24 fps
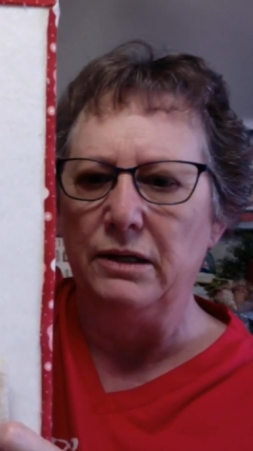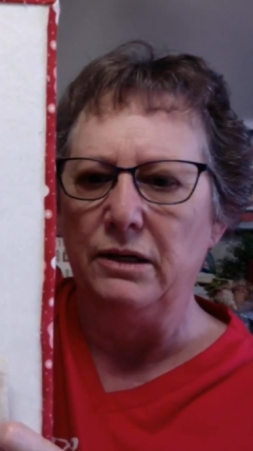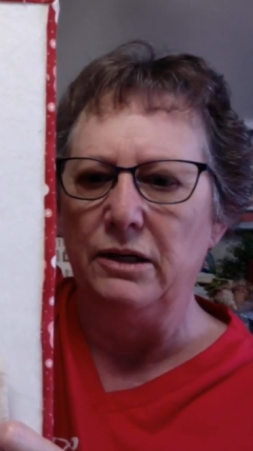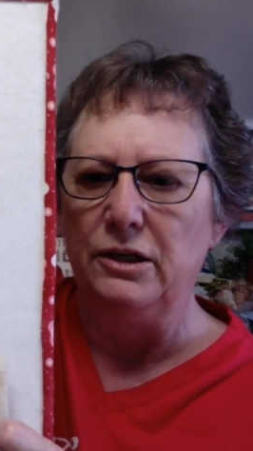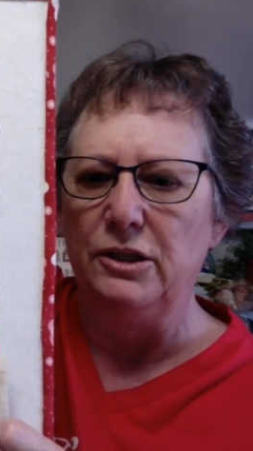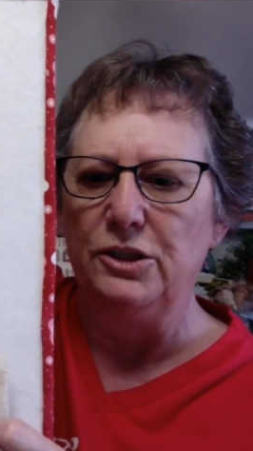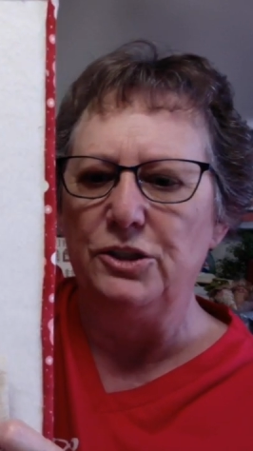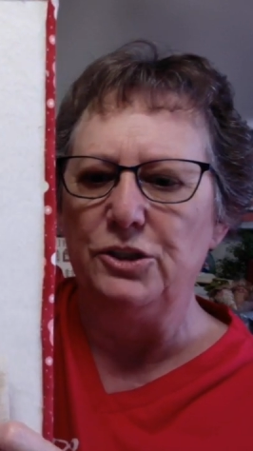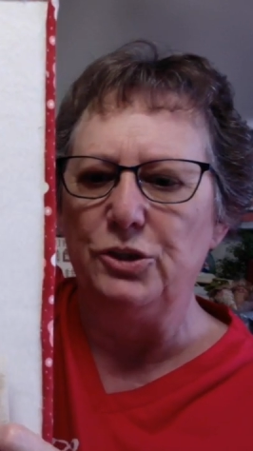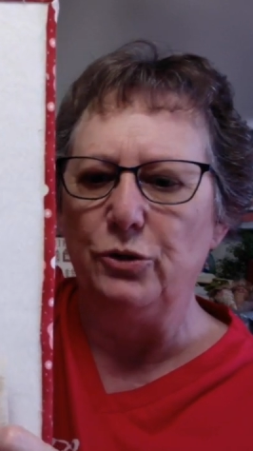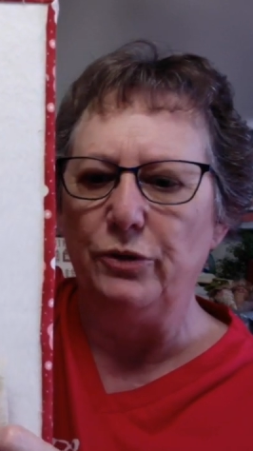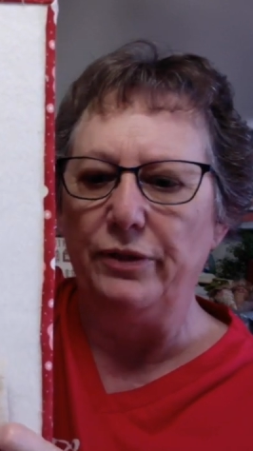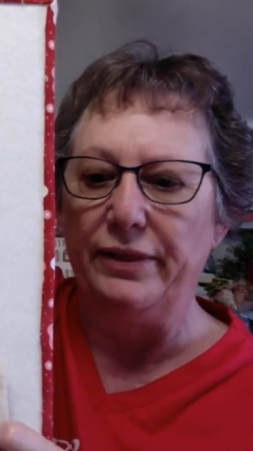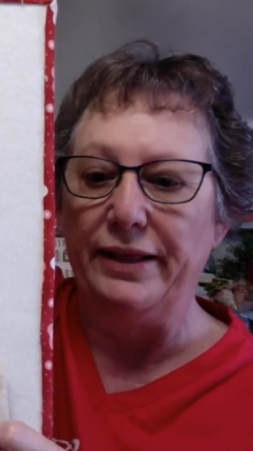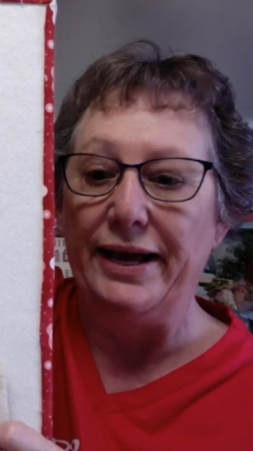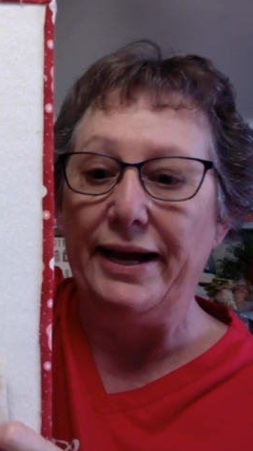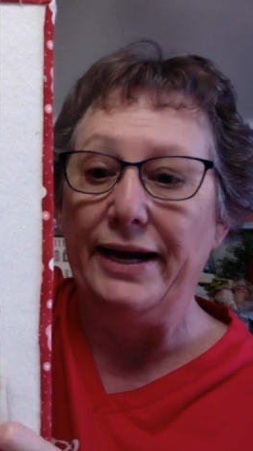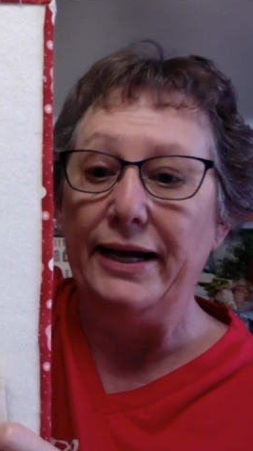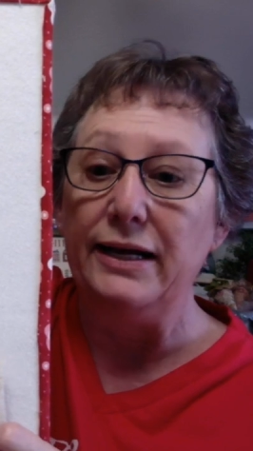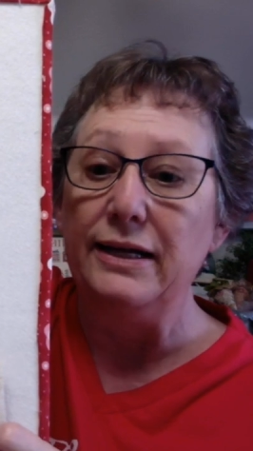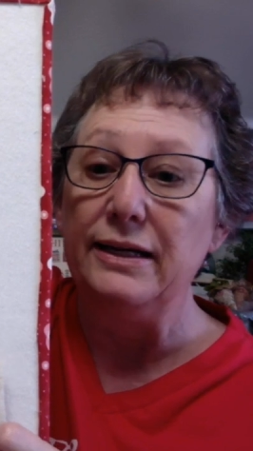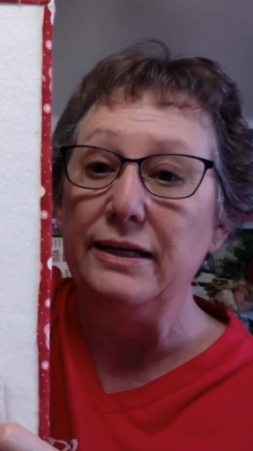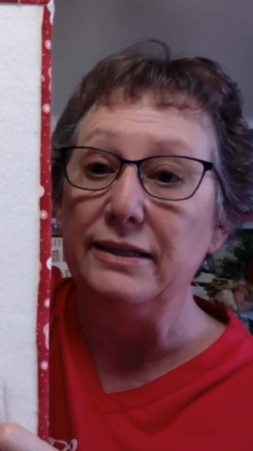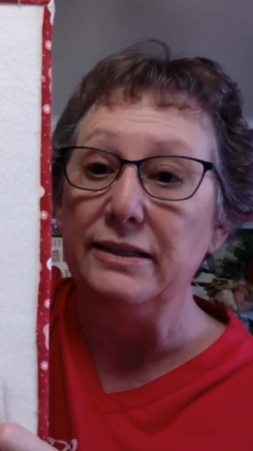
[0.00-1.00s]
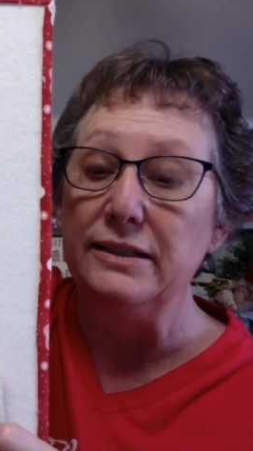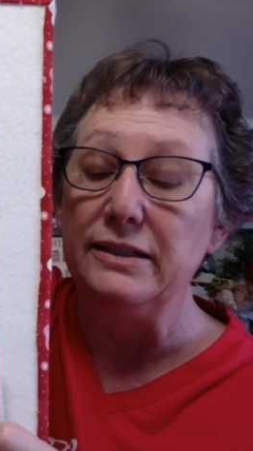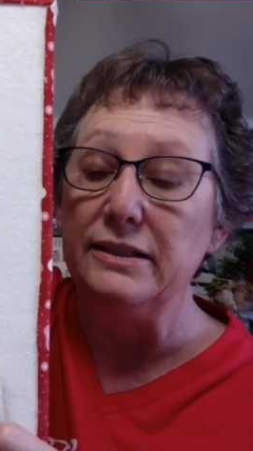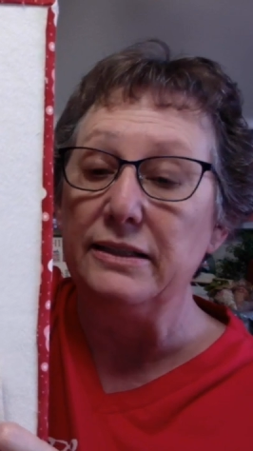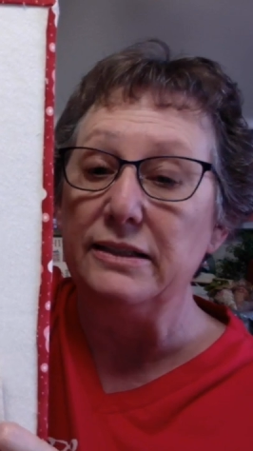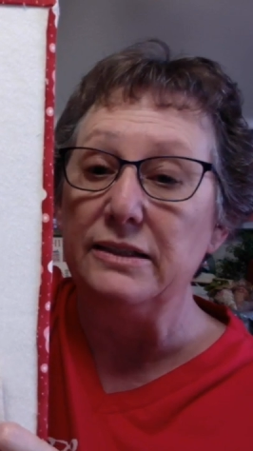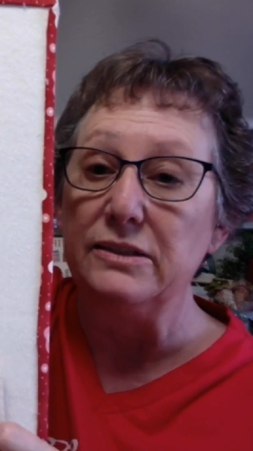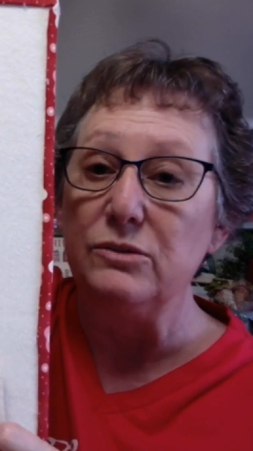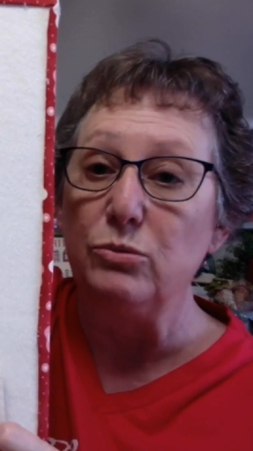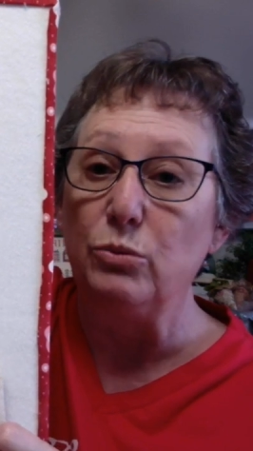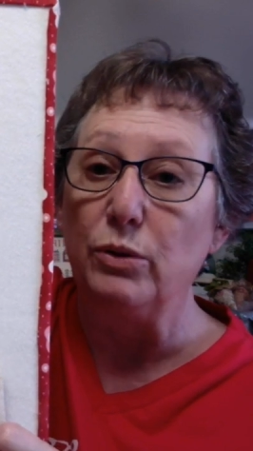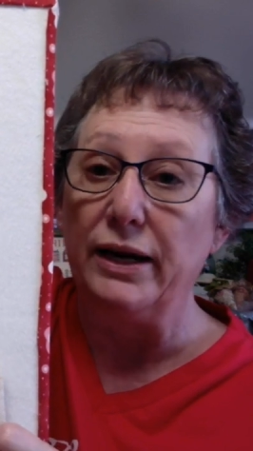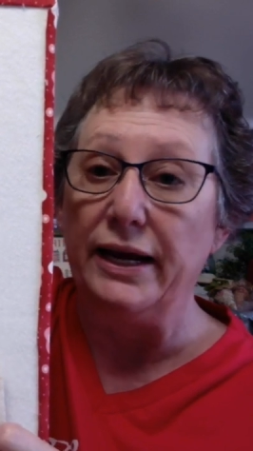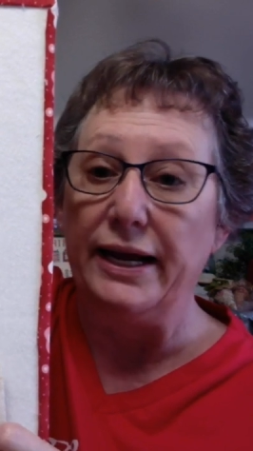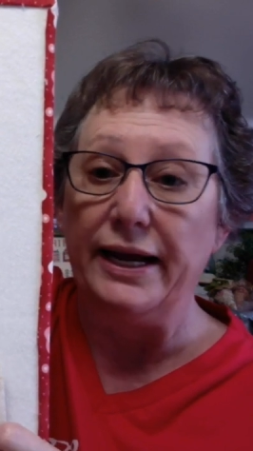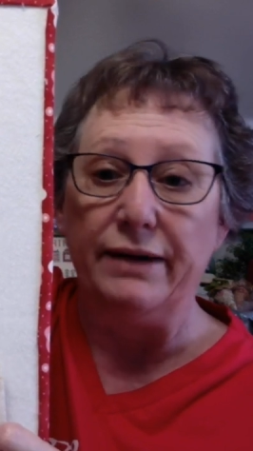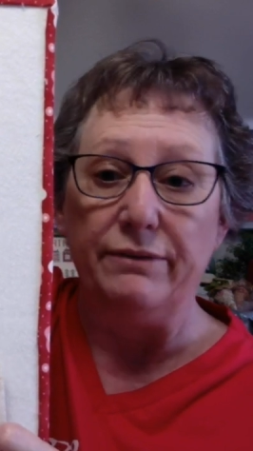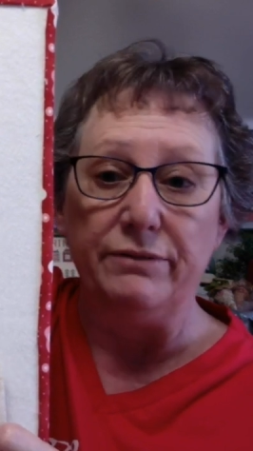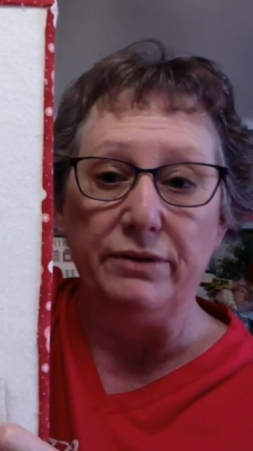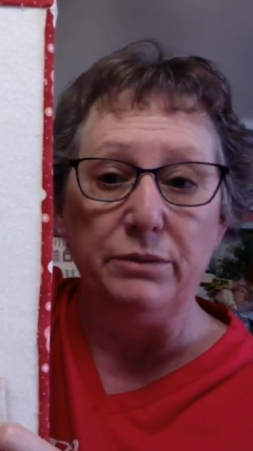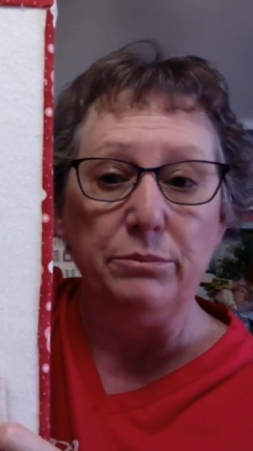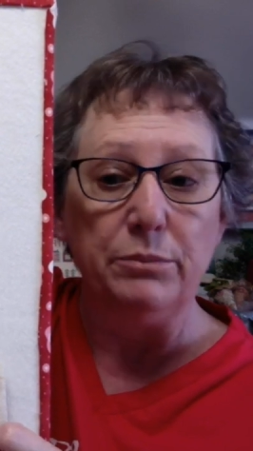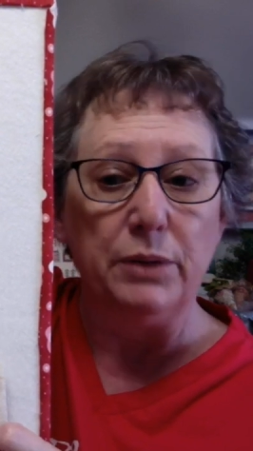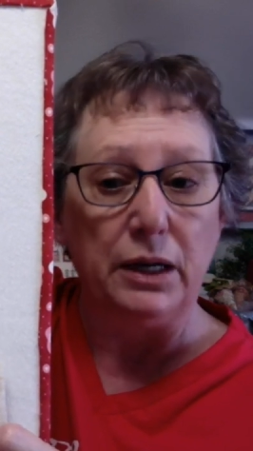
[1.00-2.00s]
So that is what I
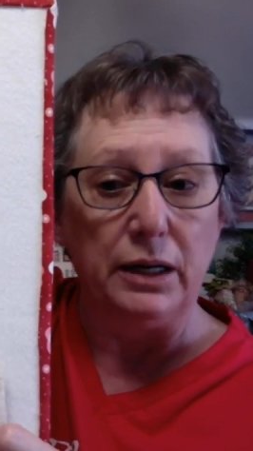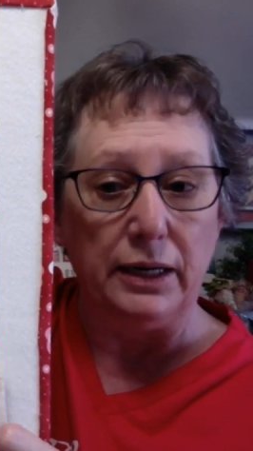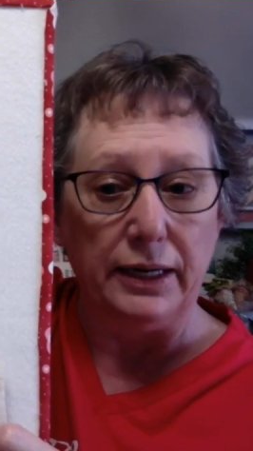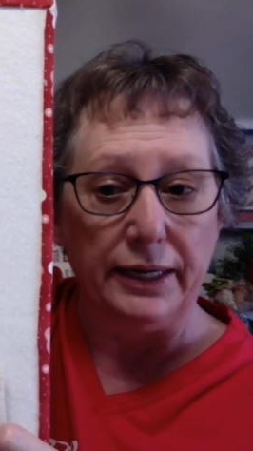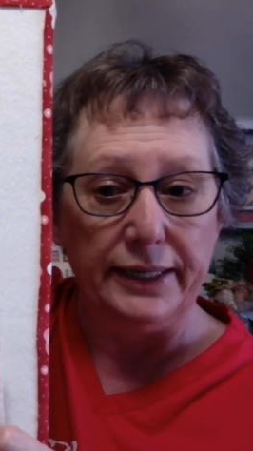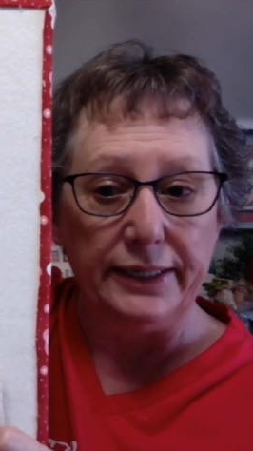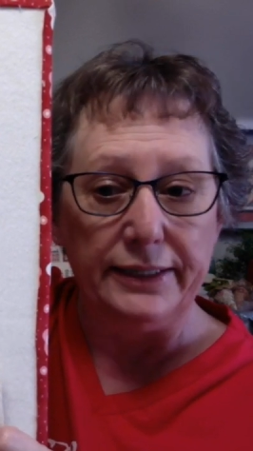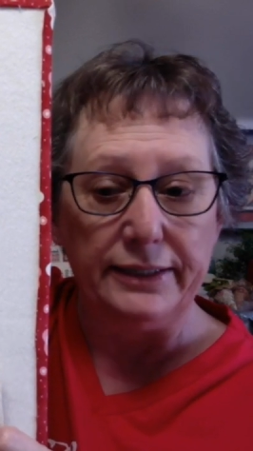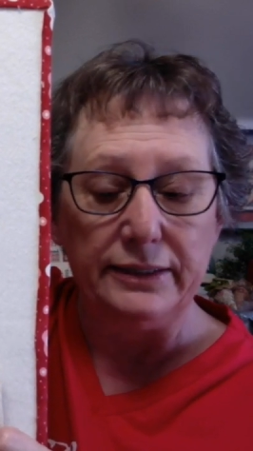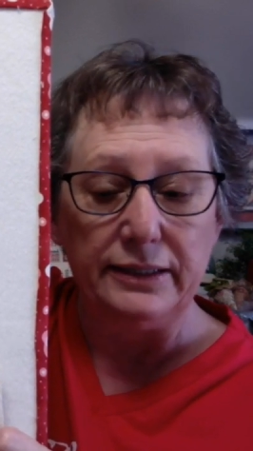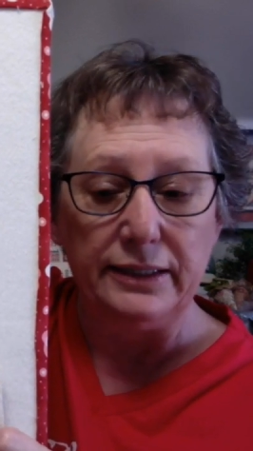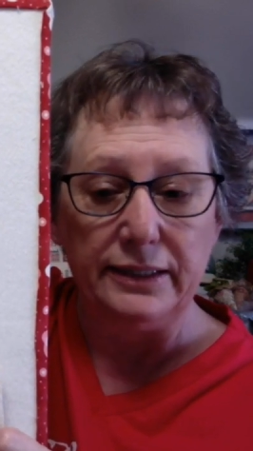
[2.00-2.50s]
have in mind,